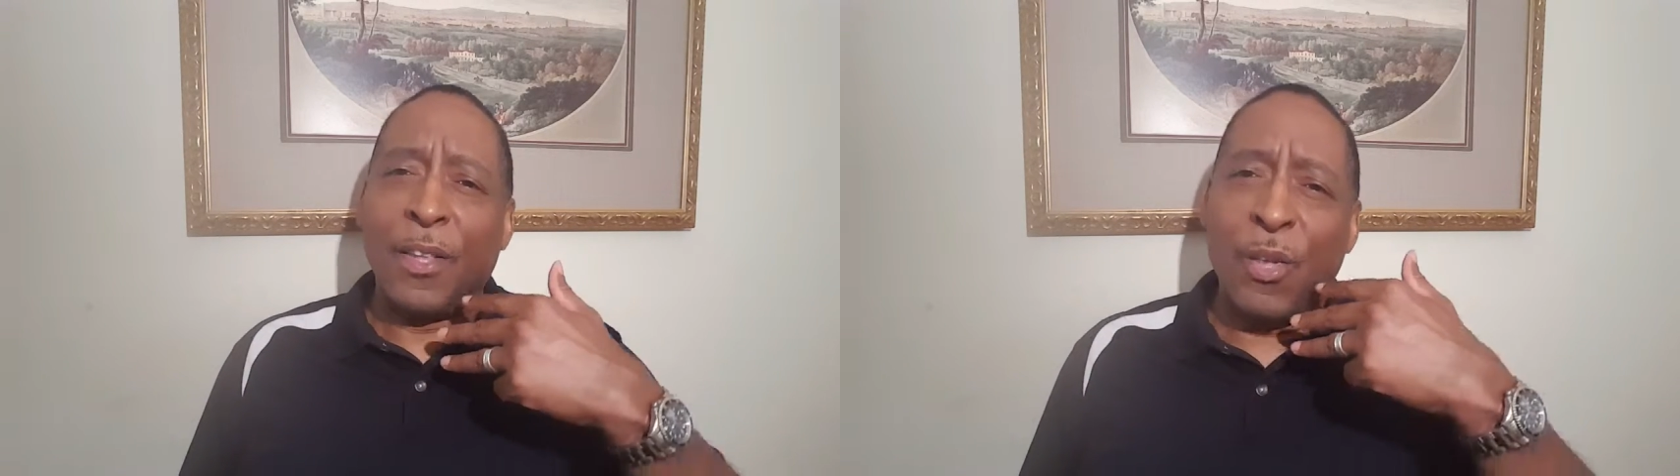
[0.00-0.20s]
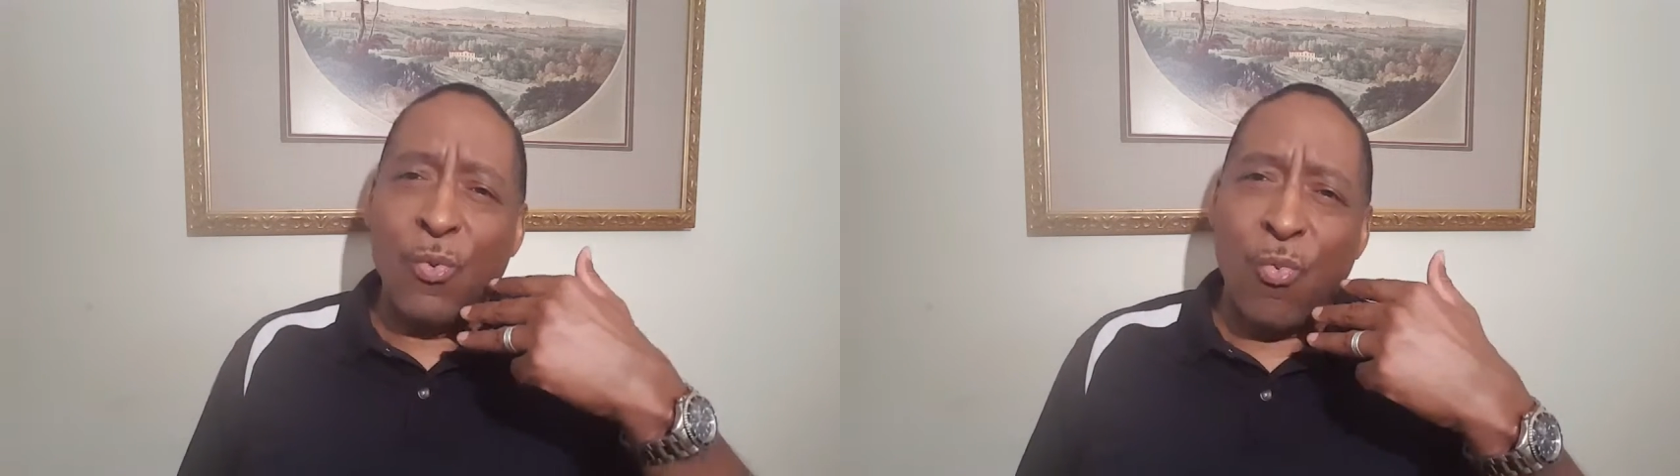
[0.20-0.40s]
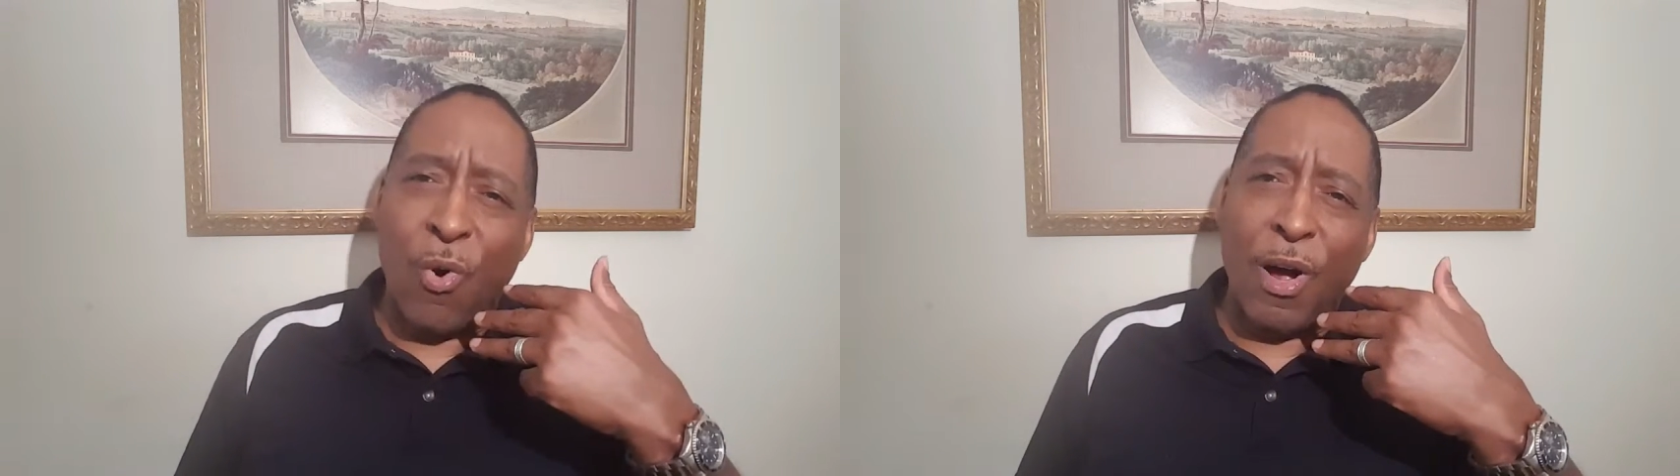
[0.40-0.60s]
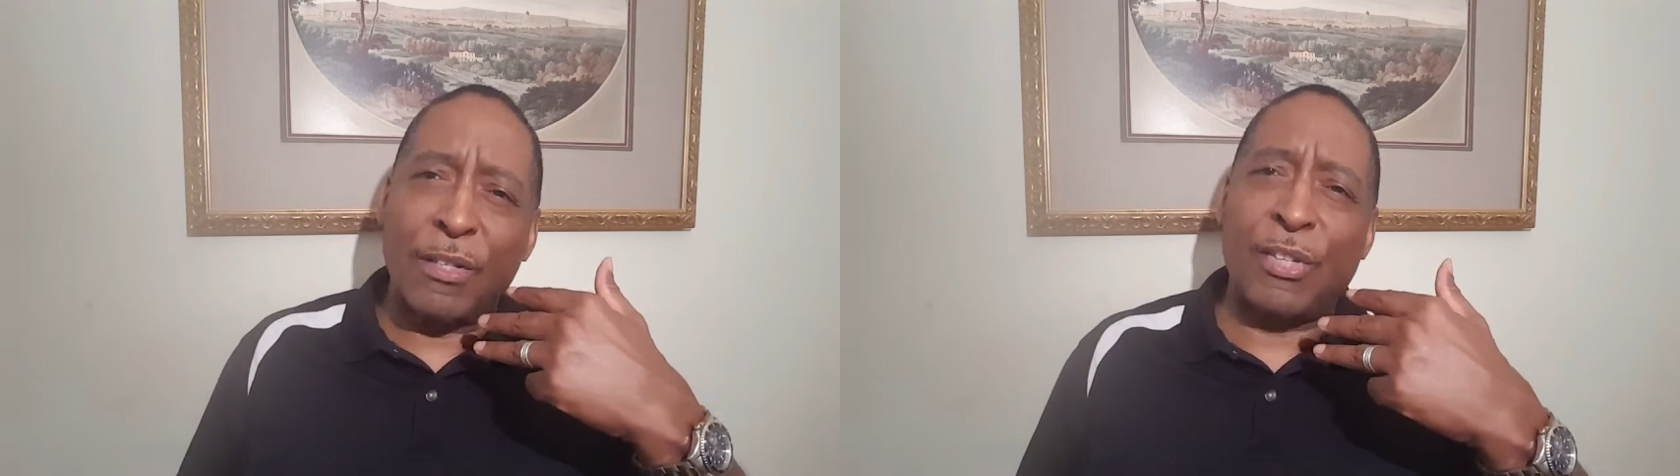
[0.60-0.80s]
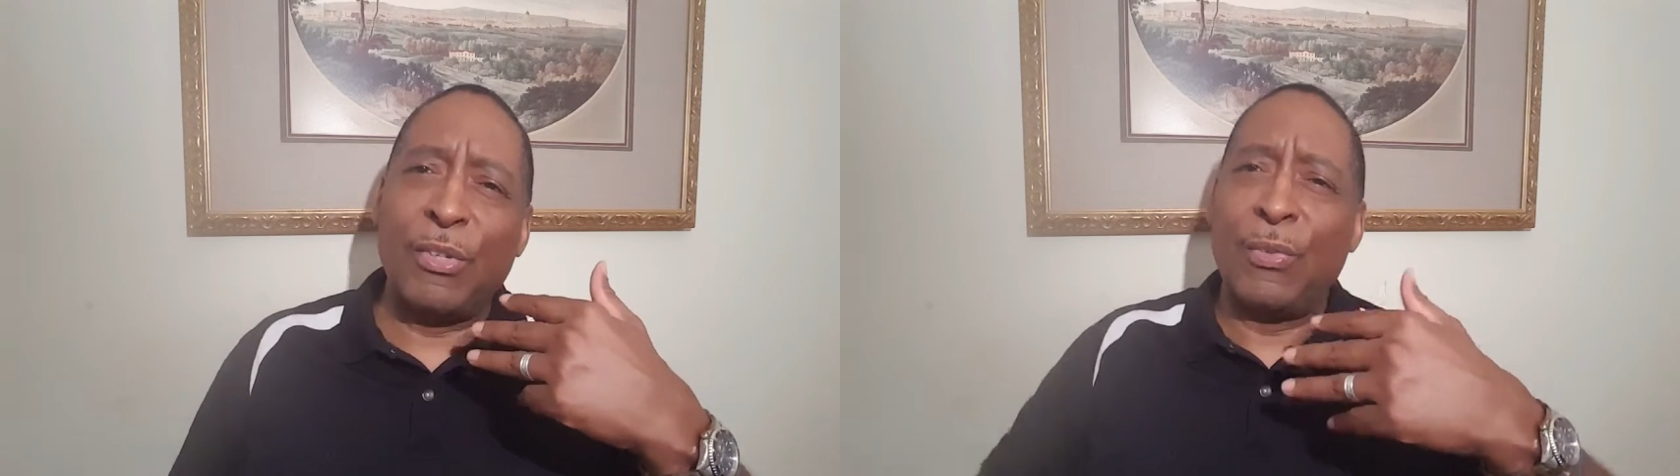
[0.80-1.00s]
you
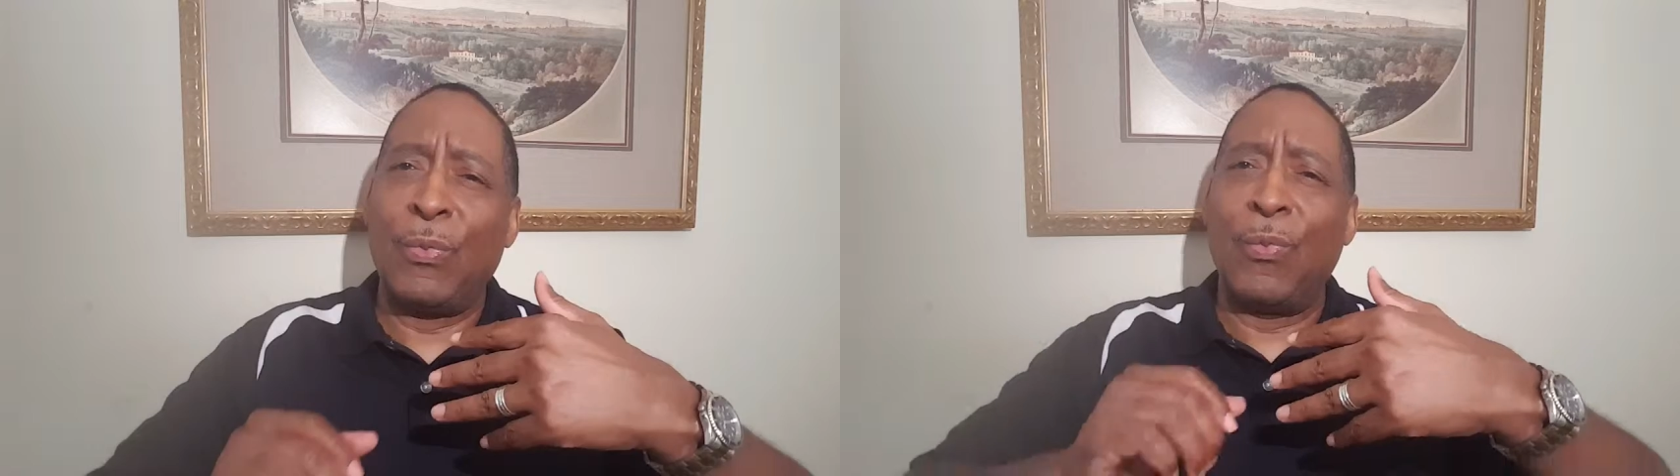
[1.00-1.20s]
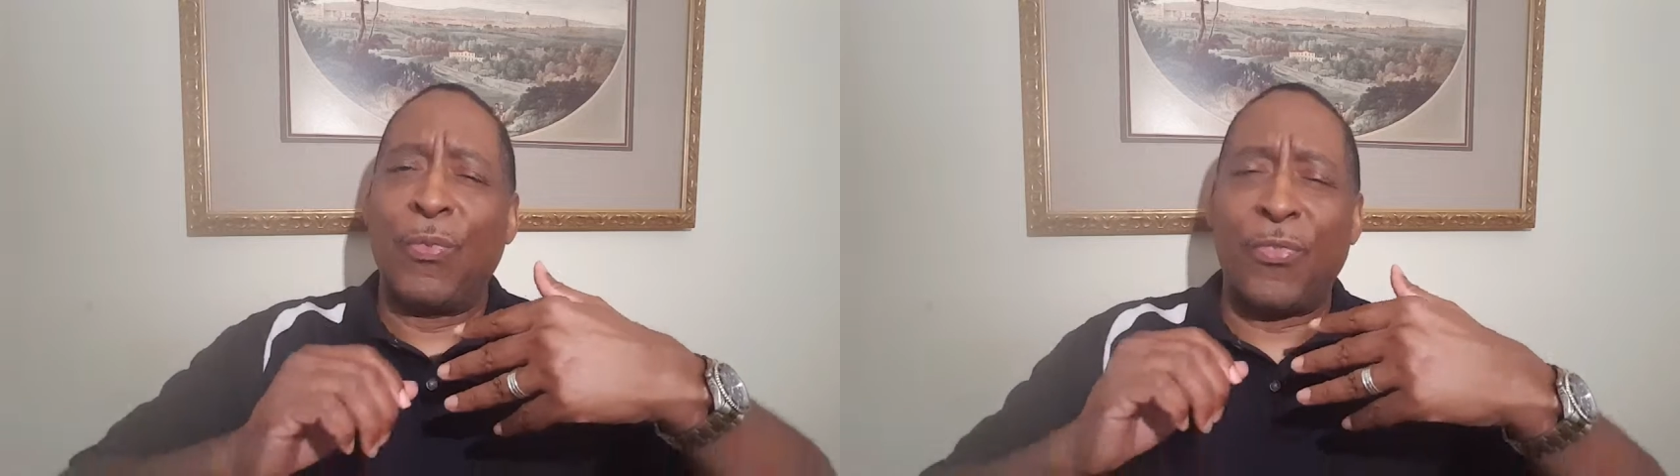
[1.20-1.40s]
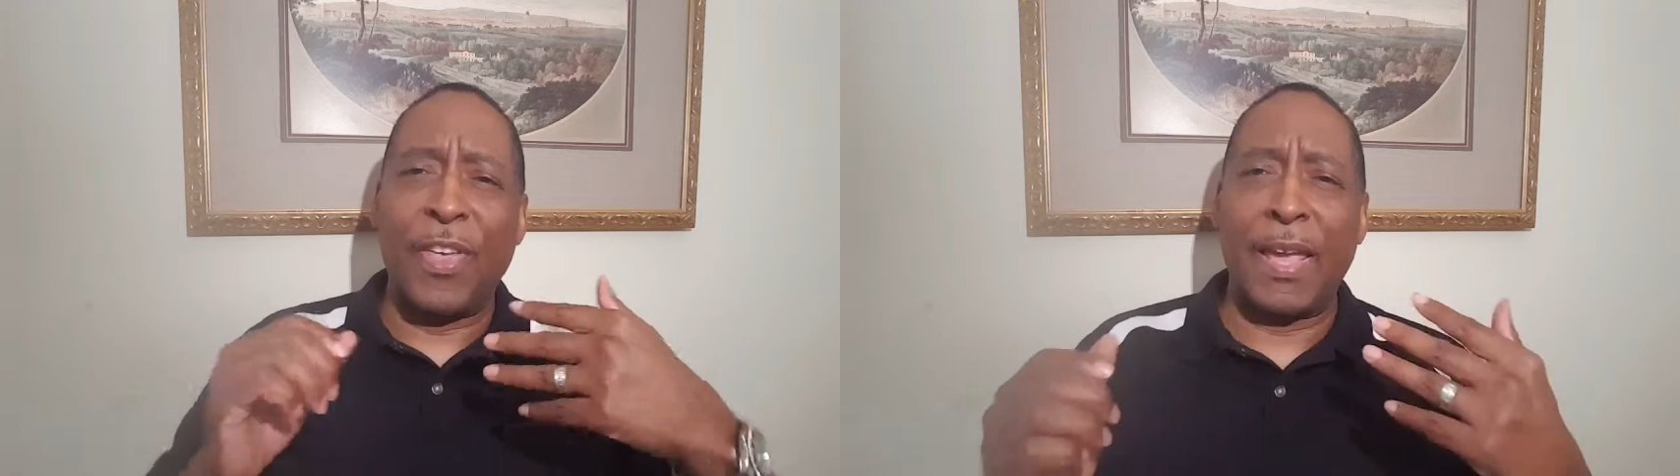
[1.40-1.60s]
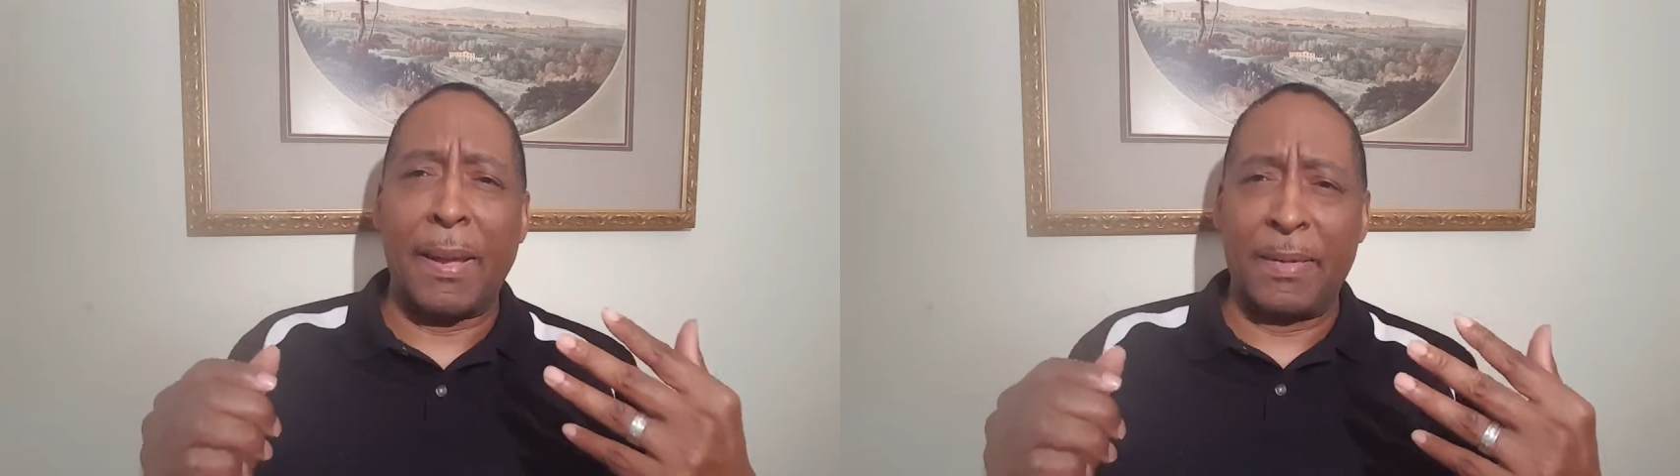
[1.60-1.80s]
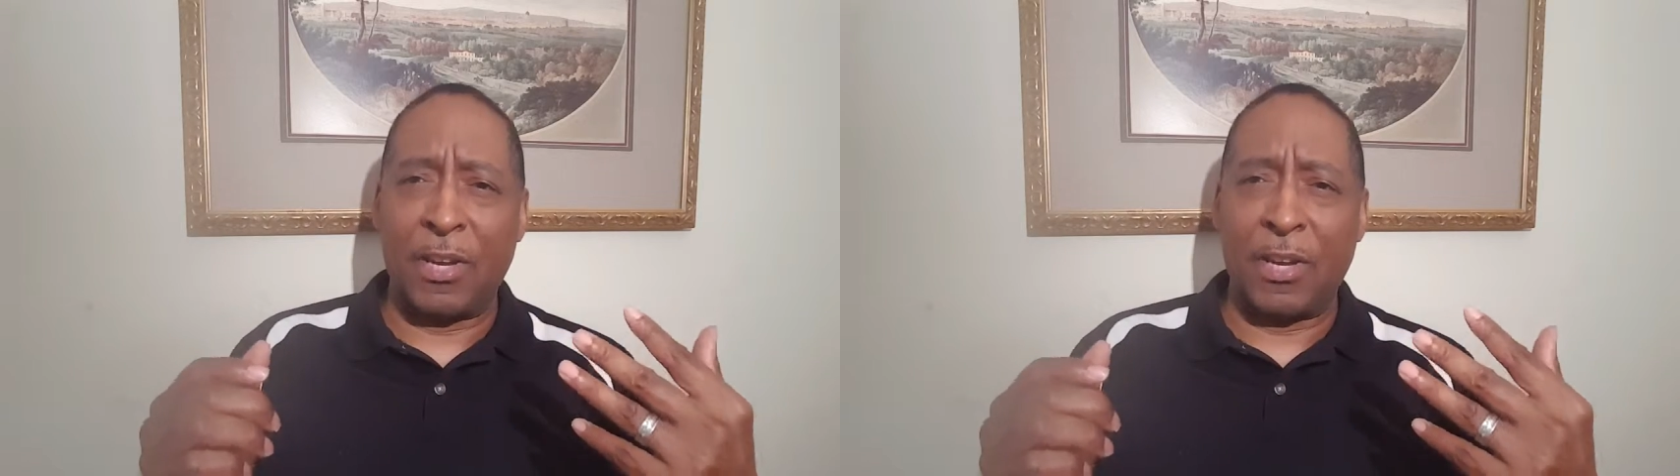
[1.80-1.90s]
want to think in